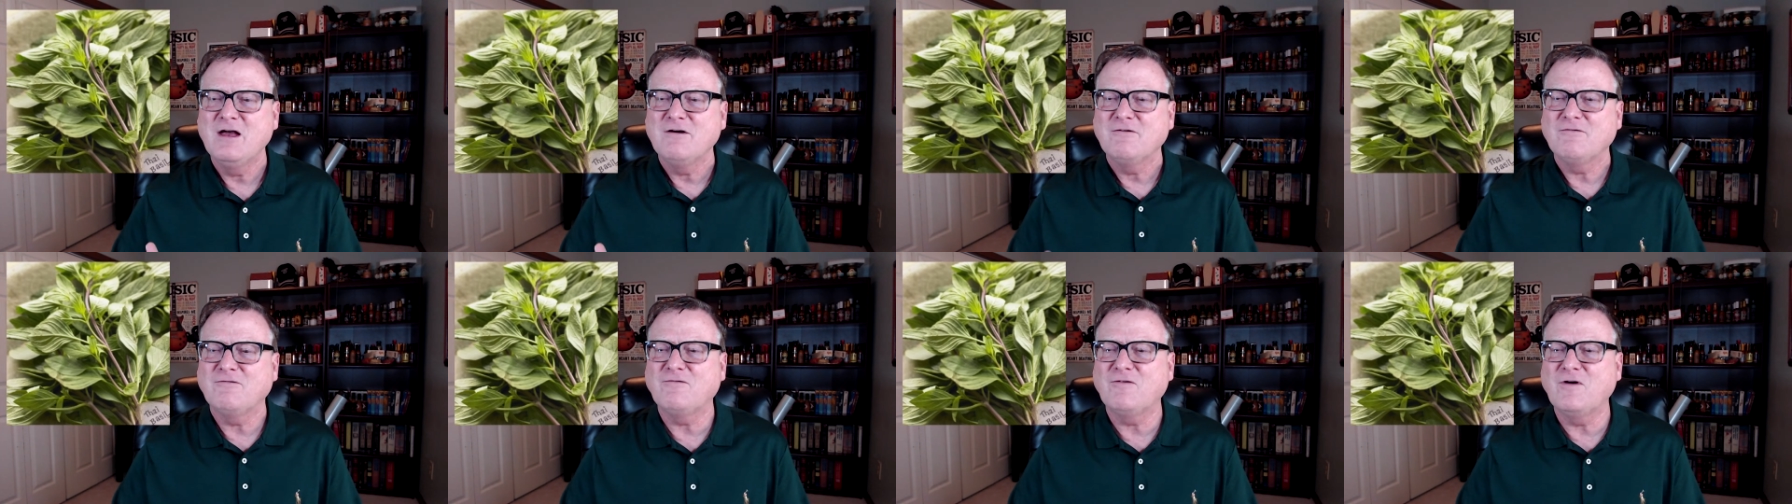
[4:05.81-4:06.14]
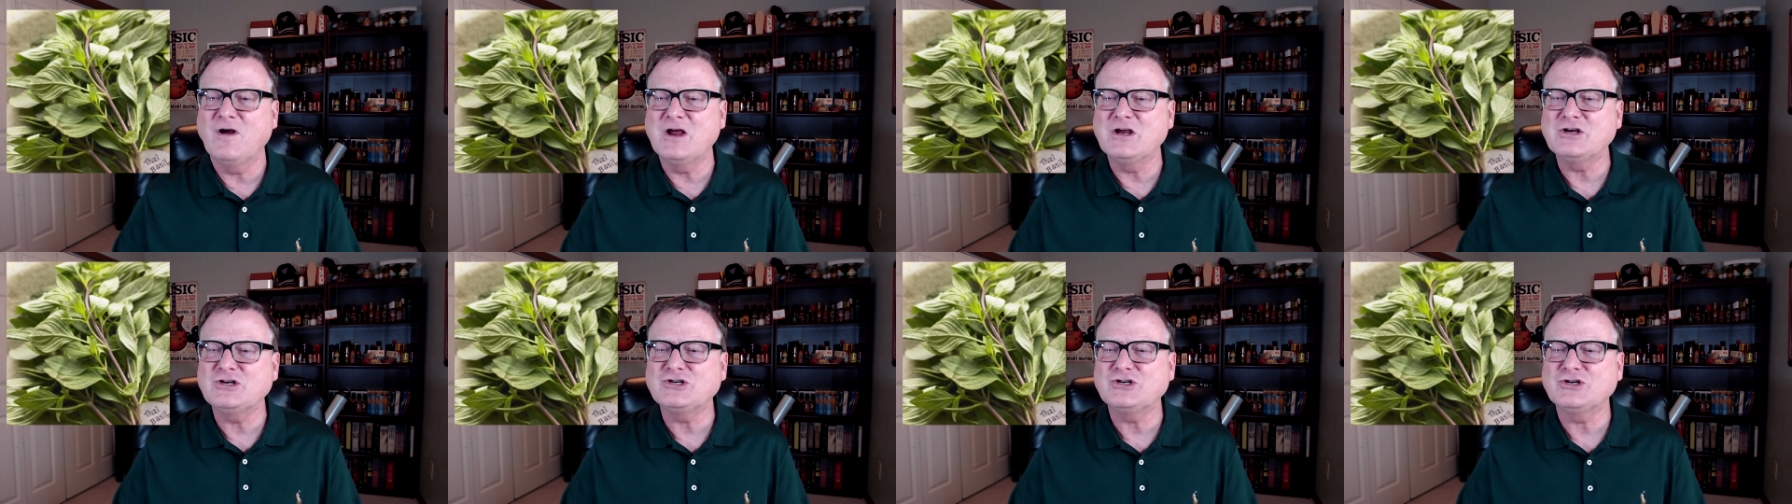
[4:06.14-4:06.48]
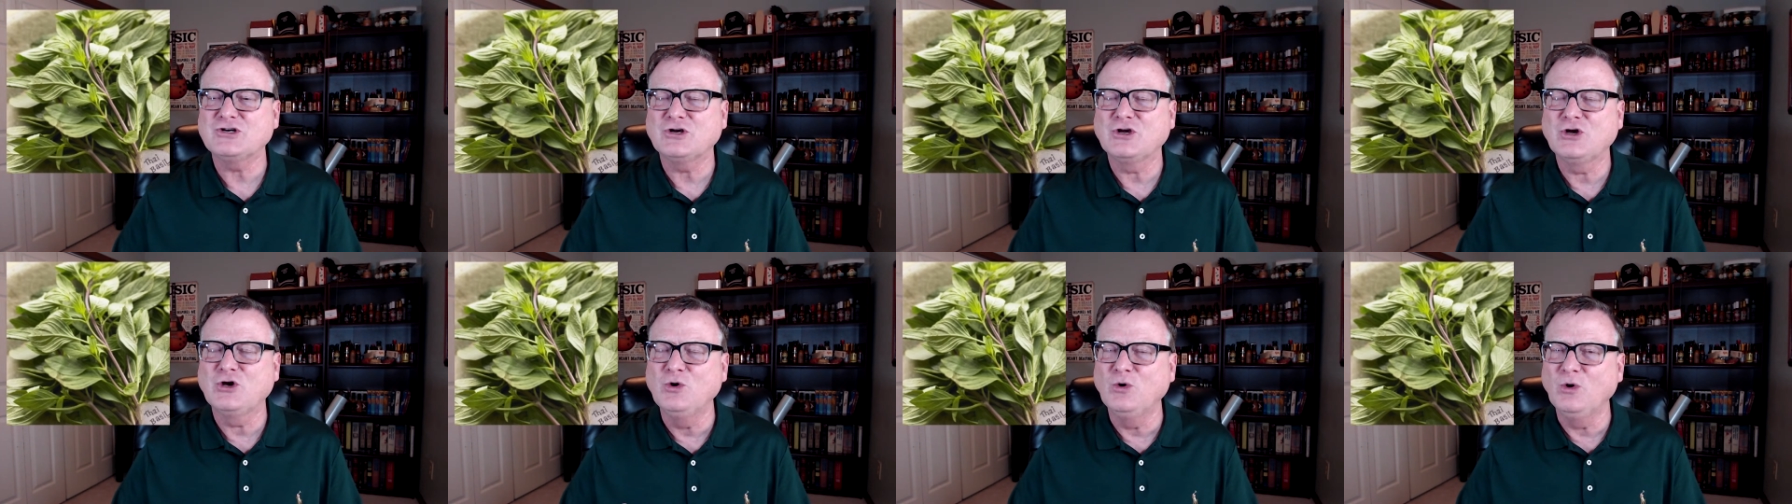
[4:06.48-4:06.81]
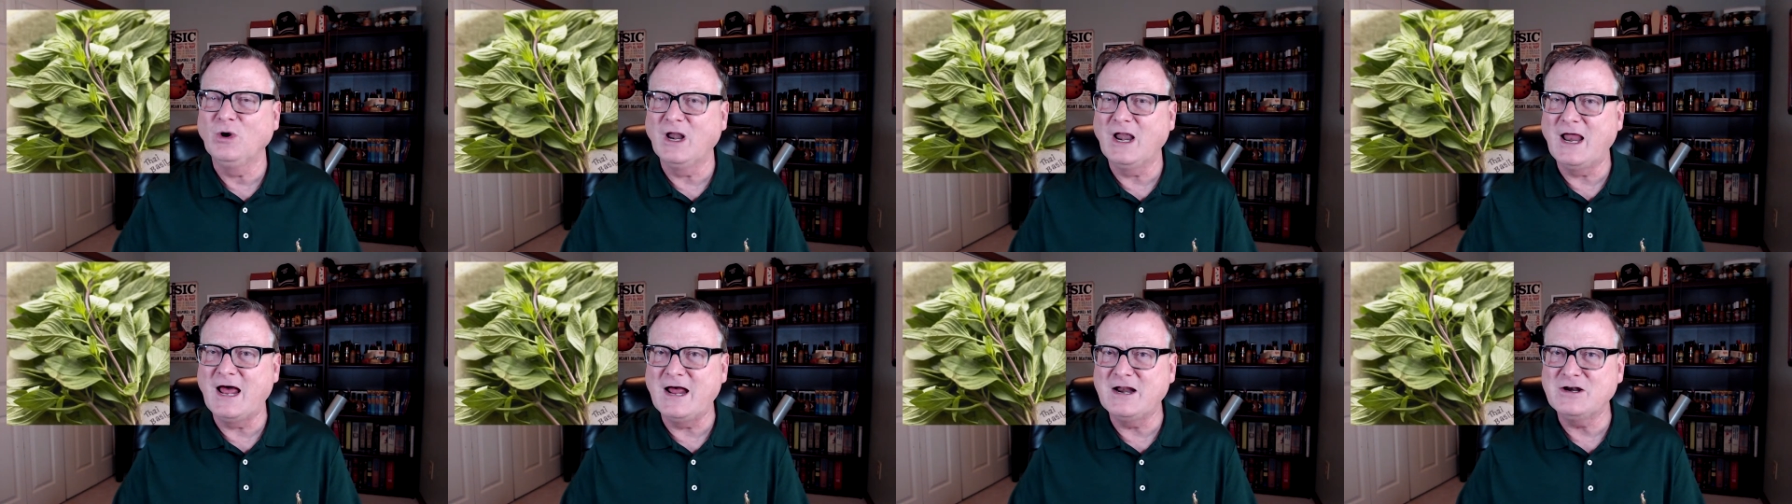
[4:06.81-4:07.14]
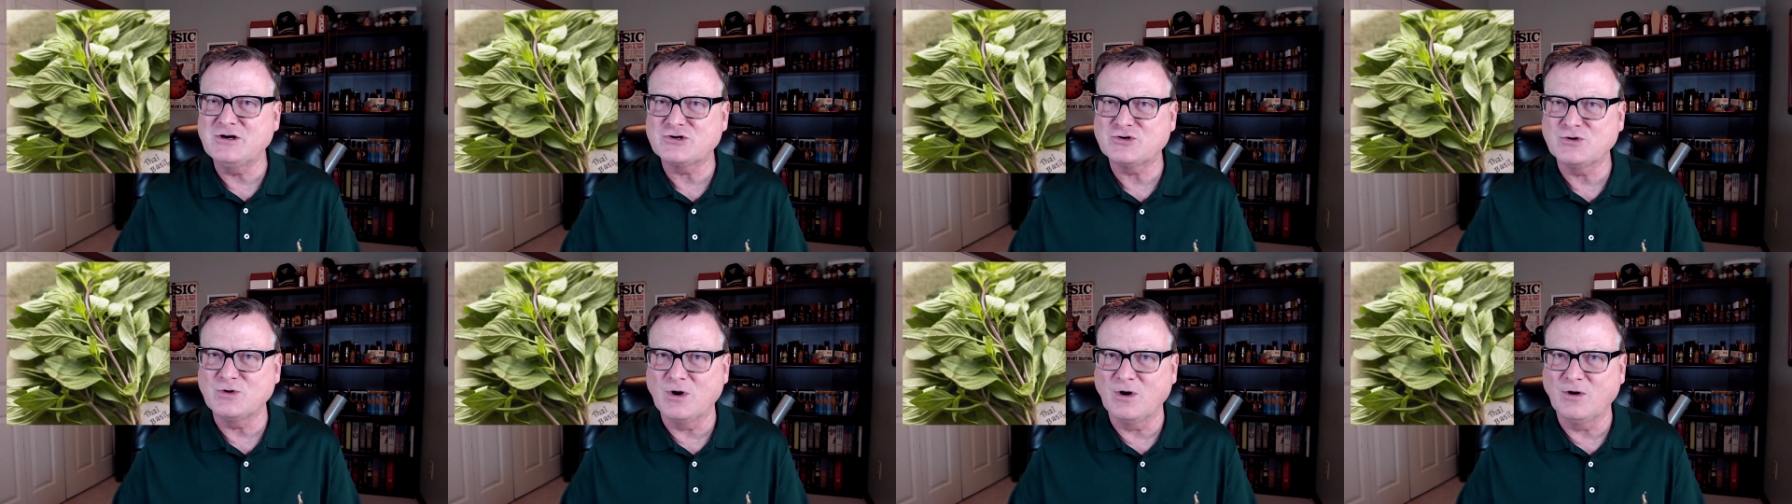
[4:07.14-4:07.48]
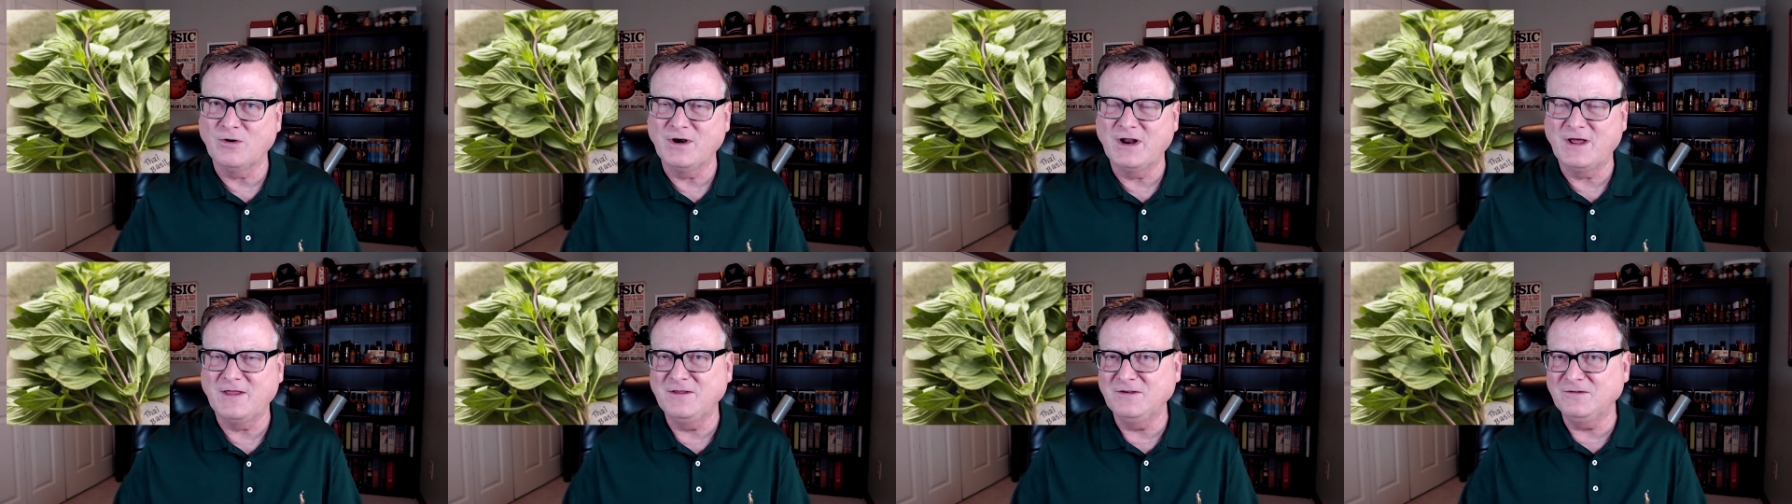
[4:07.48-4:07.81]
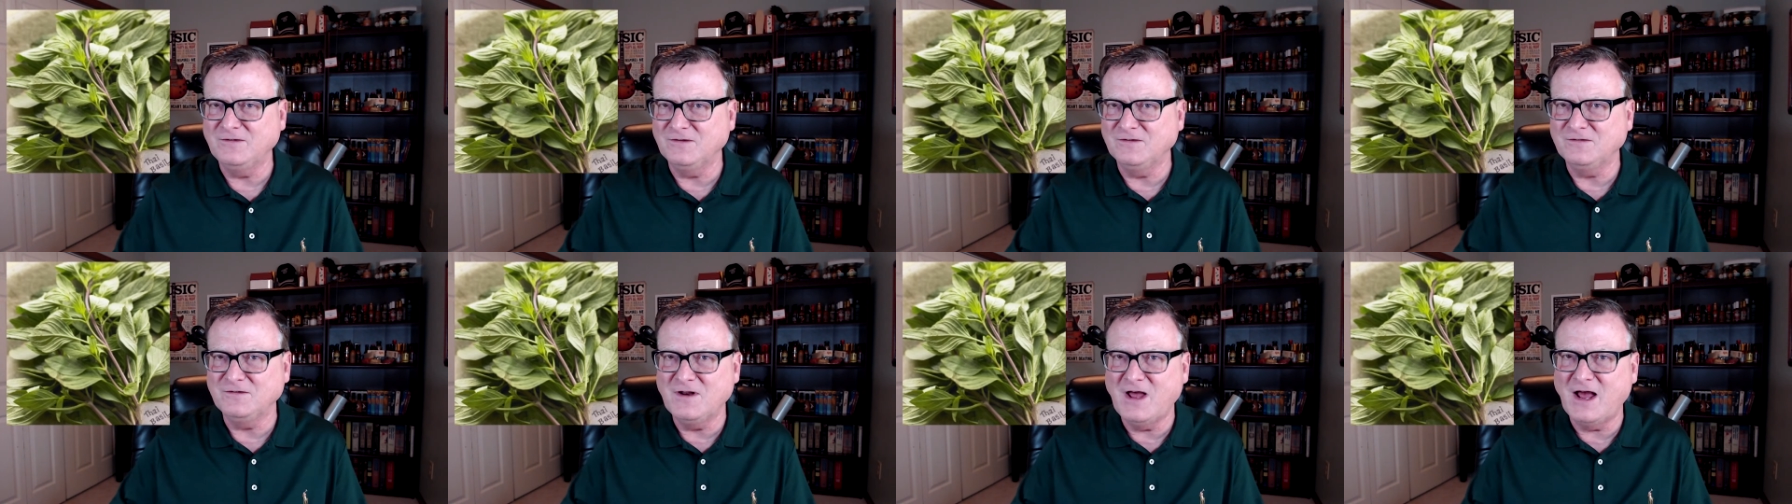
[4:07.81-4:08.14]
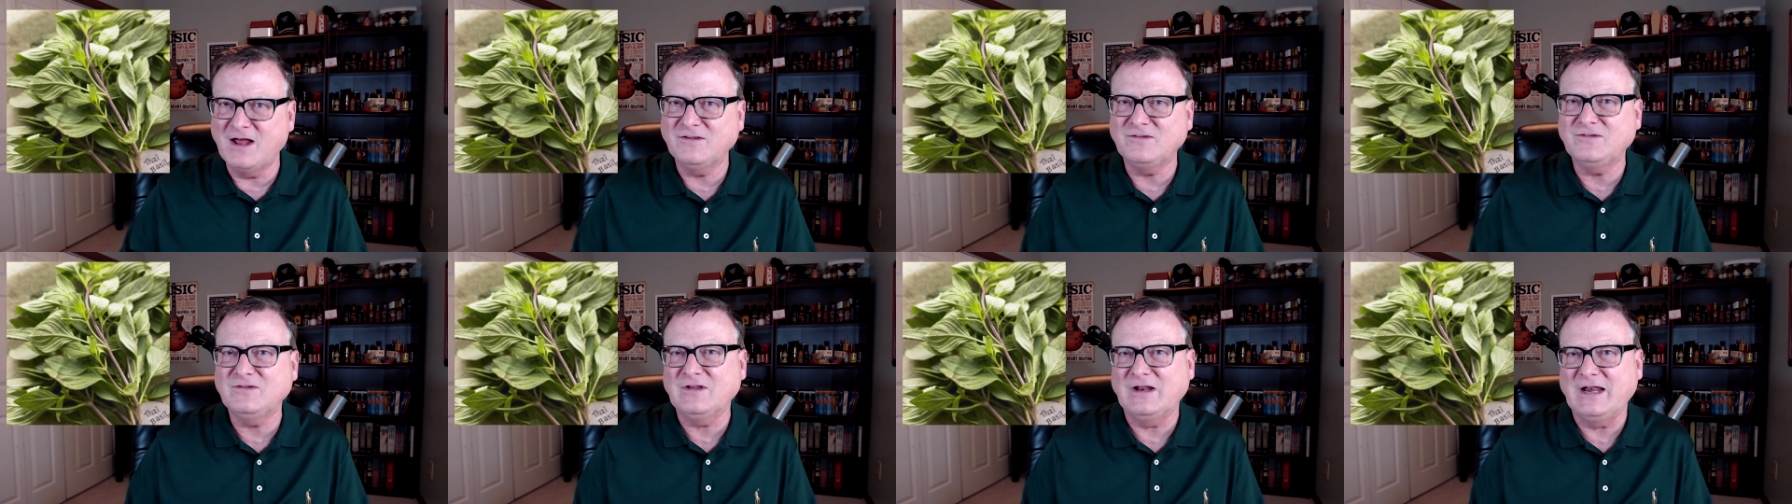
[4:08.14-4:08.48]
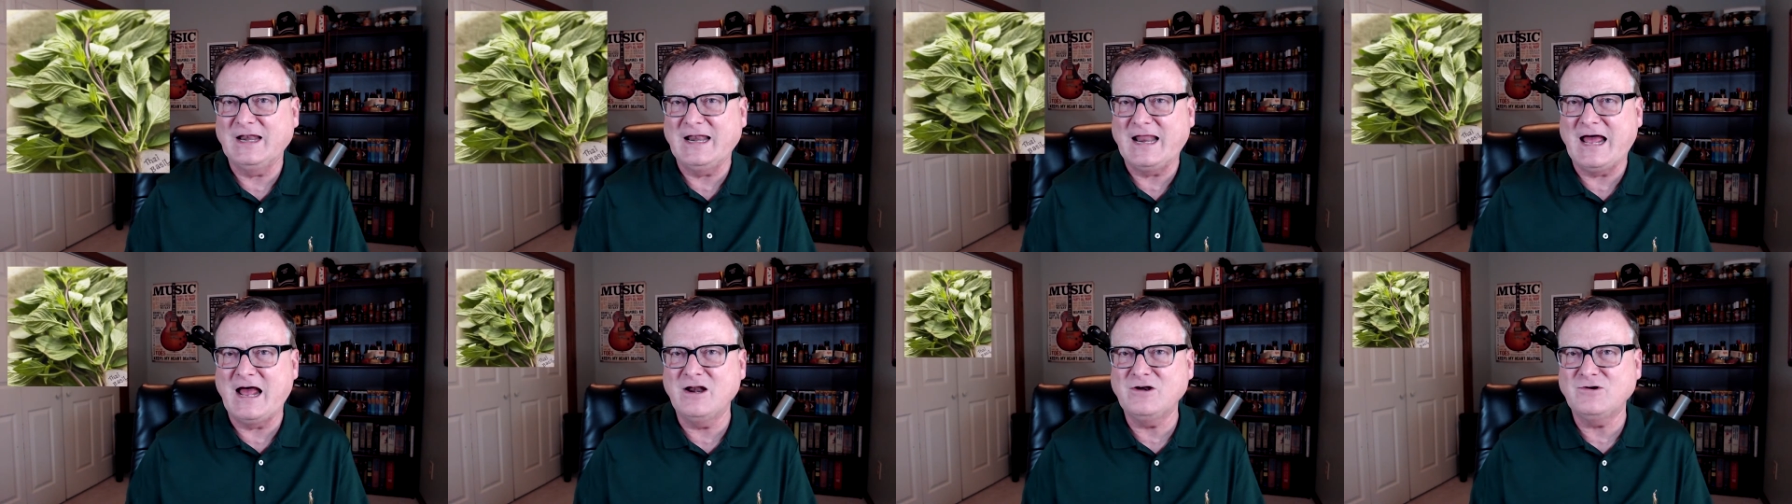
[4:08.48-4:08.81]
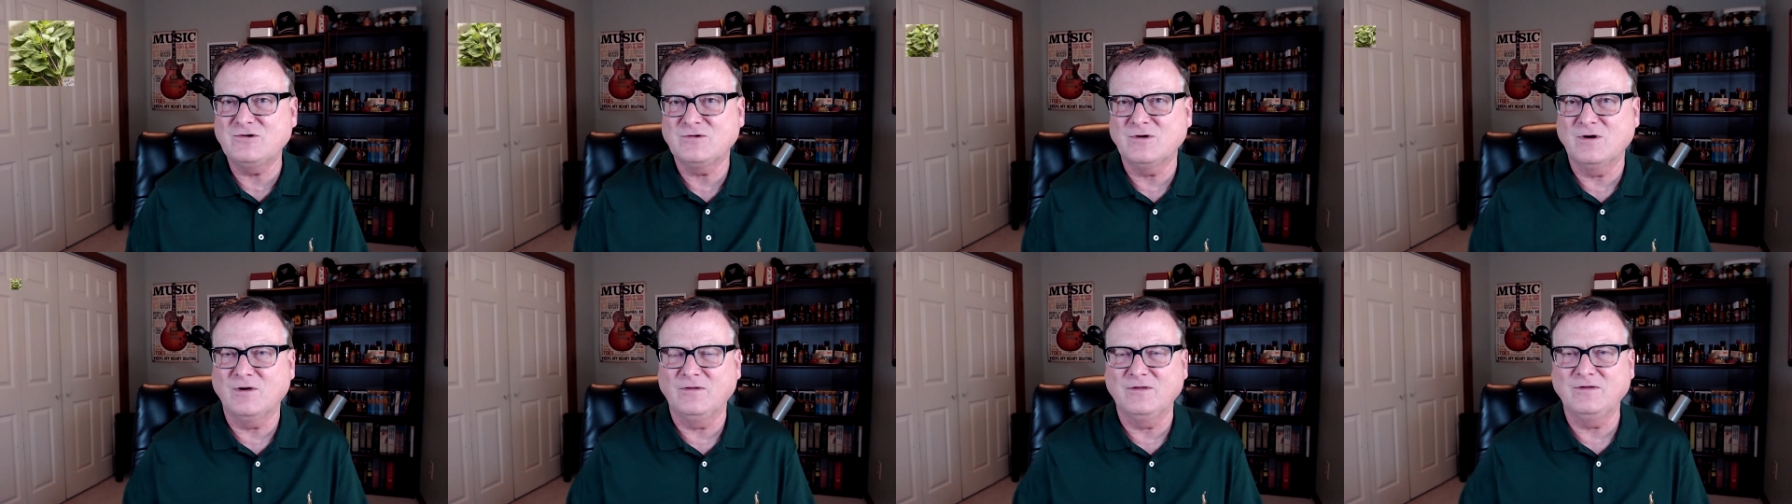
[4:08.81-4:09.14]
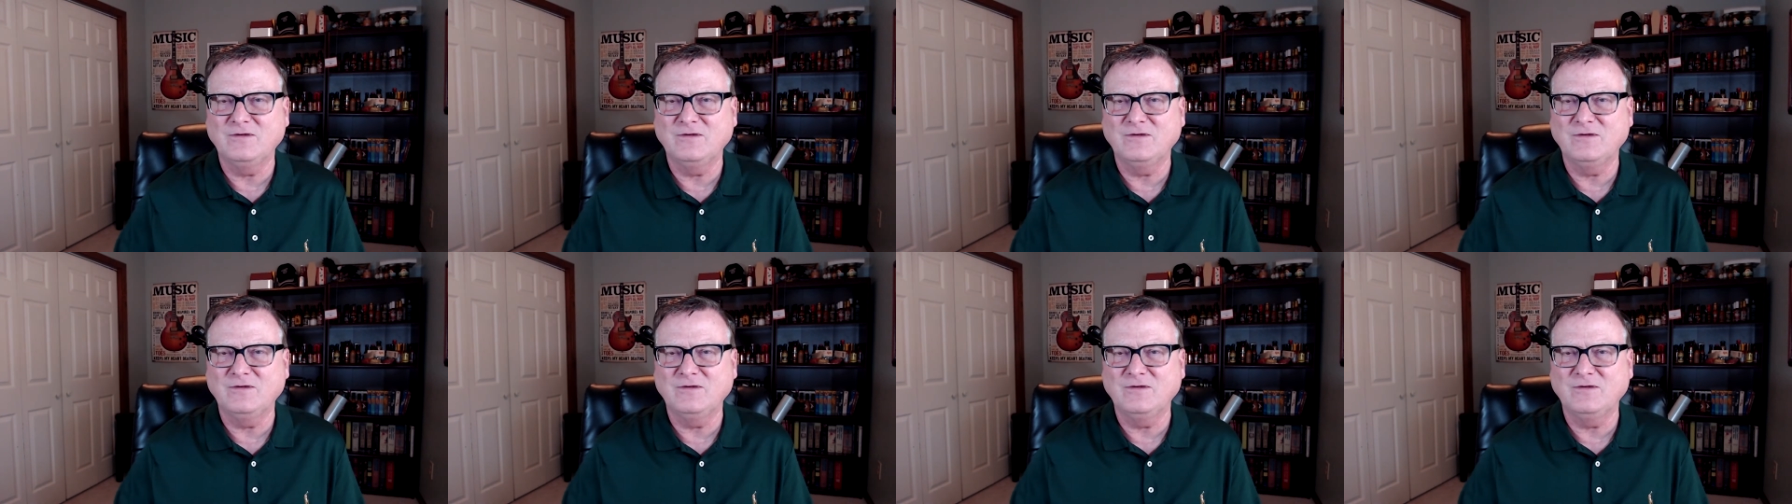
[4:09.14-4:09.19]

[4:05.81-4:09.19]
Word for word: Fresh culantro. Now this is not cilantro.